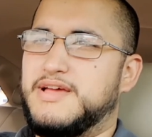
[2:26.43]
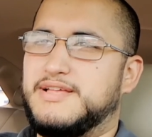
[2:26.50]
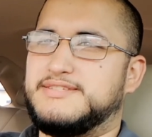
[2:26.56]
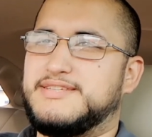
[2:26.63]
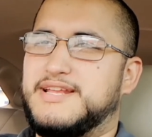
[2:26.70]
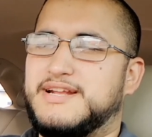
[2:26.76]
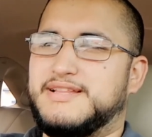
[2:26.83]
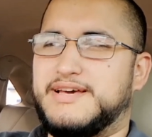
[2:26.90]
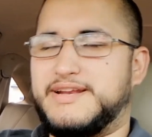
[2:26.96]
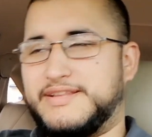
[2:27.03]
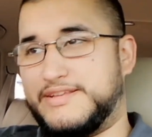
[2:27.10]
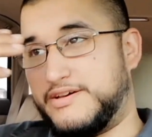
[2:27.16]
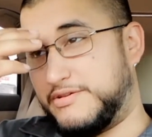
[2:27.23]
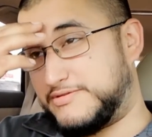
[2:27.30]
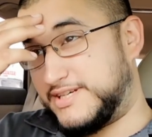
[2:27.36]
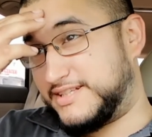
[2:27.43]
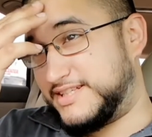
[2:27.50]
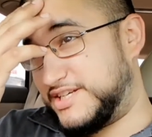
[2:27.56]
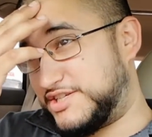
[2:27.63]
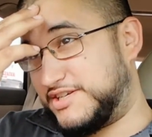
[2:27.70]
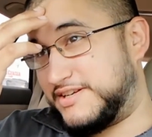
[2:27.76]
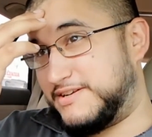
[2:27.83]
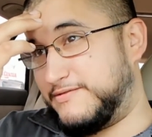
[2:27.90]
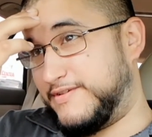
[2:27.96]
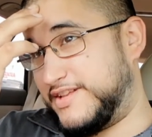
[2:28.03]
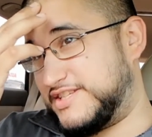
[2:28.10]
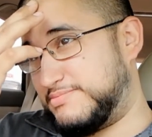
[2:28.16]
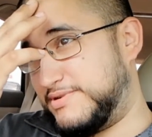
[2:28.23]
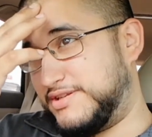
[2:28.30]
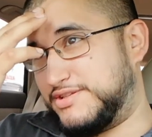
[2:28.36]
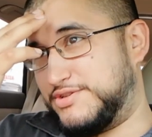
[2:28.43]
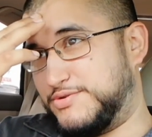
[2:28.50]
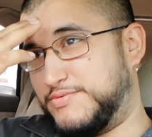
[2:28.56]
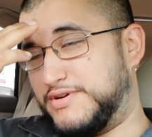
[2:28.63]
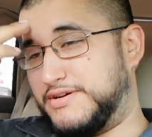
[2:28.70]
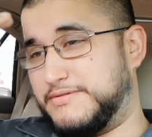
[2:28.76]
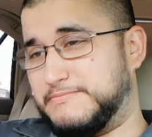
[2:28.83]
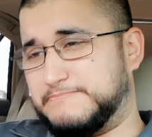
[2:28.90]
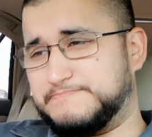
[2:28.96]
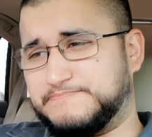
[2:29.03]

instead of letting the other technician convince me to